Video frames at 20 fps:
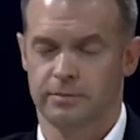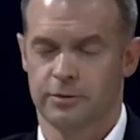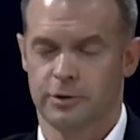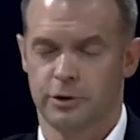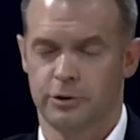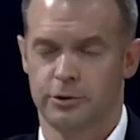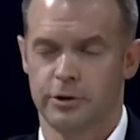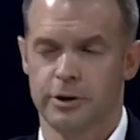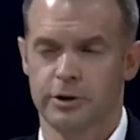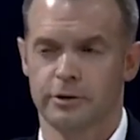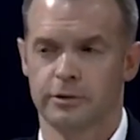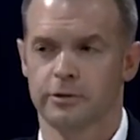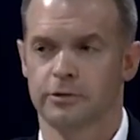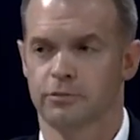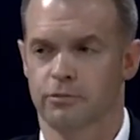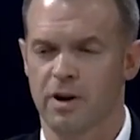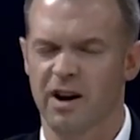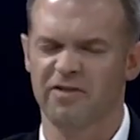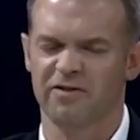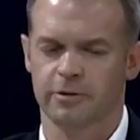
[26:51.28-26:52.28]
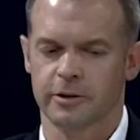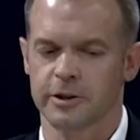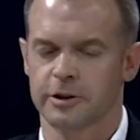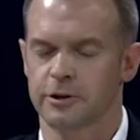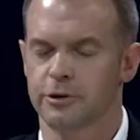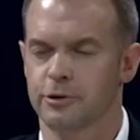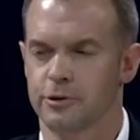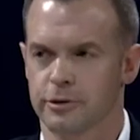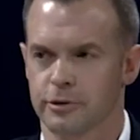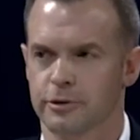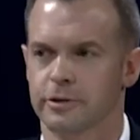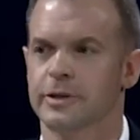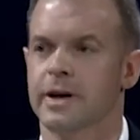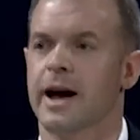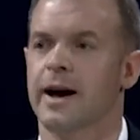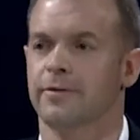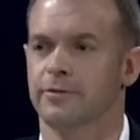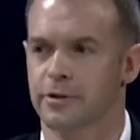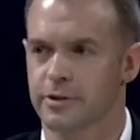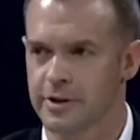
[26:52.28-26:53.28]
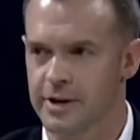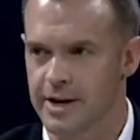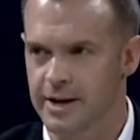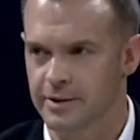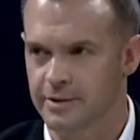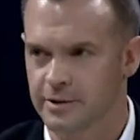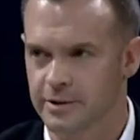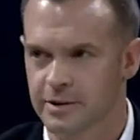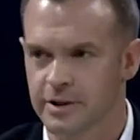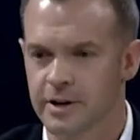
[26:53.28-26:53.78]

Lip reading: roughly two years after this.